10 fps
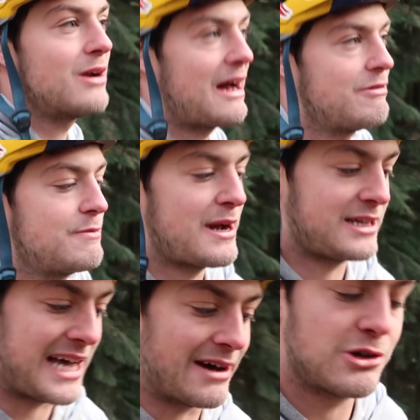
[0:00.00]
you'll have the
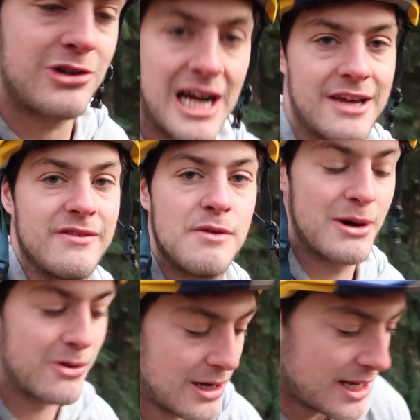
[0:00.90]
best downhill track you've ever
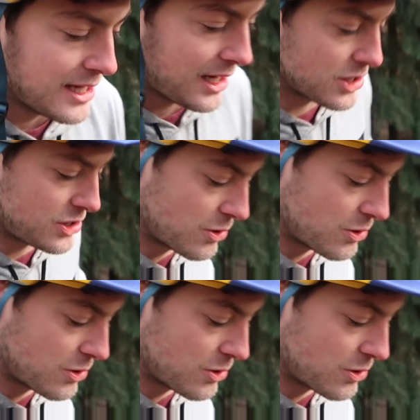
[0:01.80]
built, because